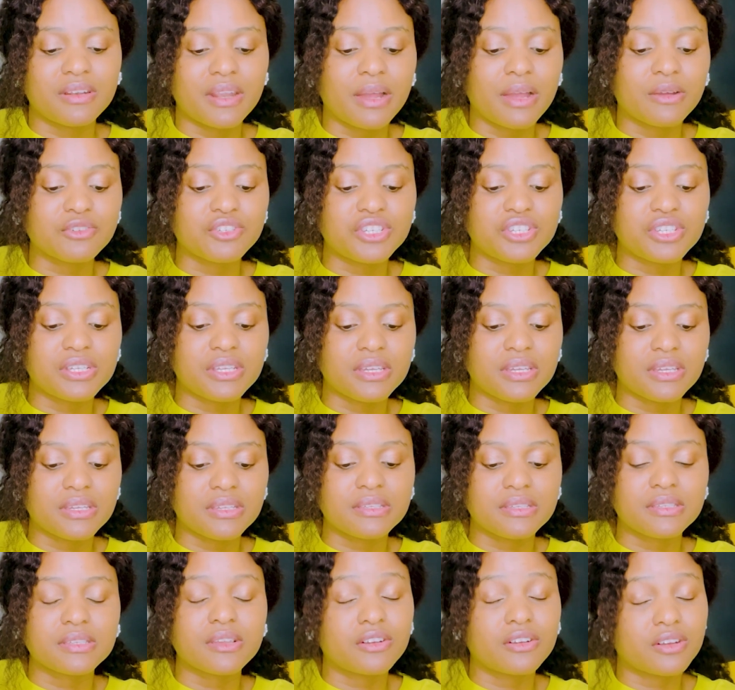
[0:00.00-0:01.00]
Now she
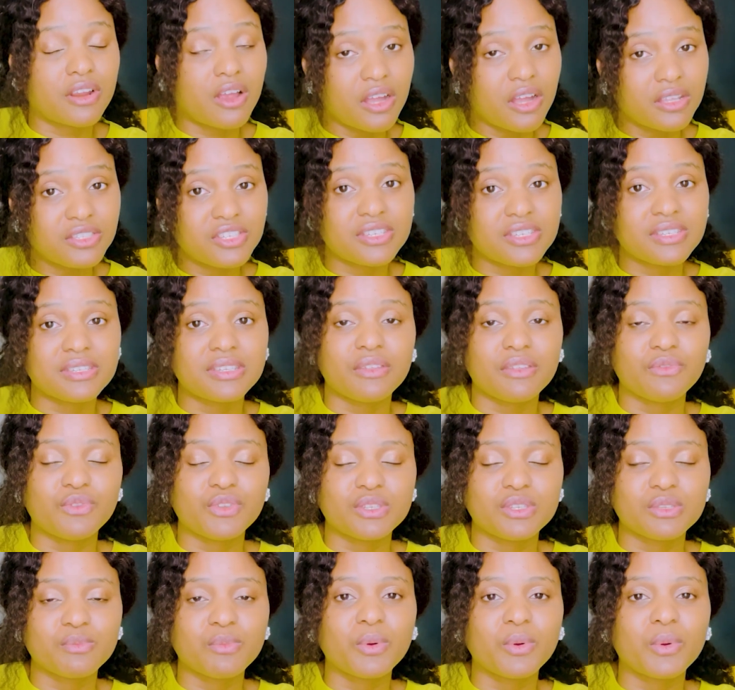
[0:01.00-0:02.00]
is unconscious at
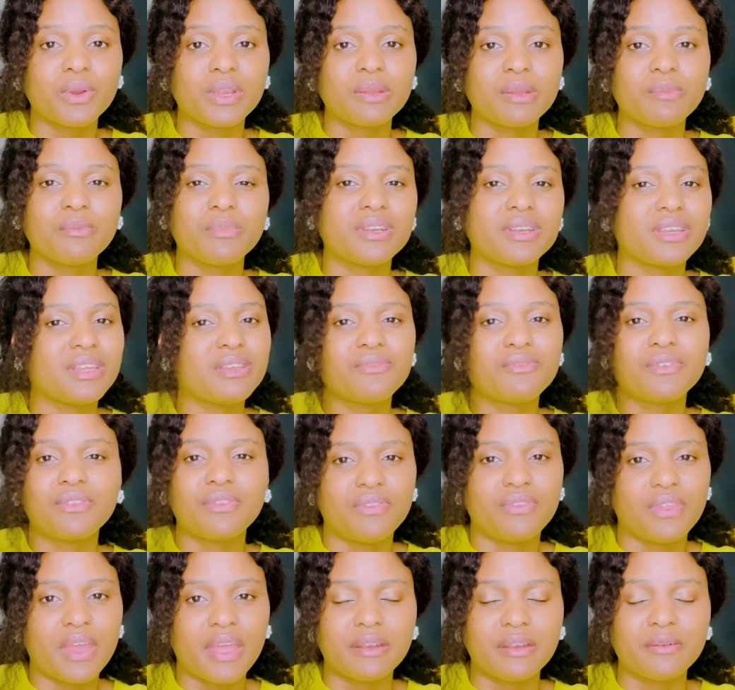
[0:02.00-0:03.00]
this point, but
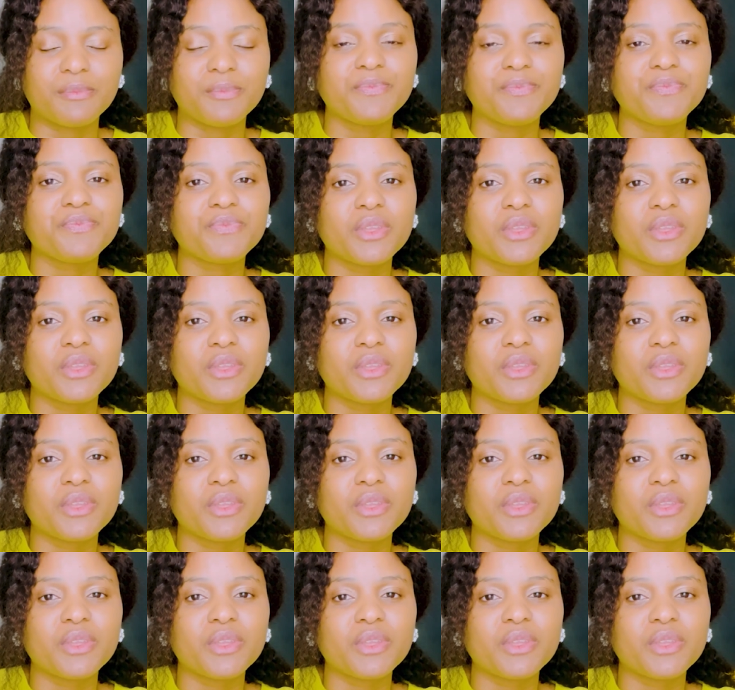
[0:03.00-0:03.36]
even then,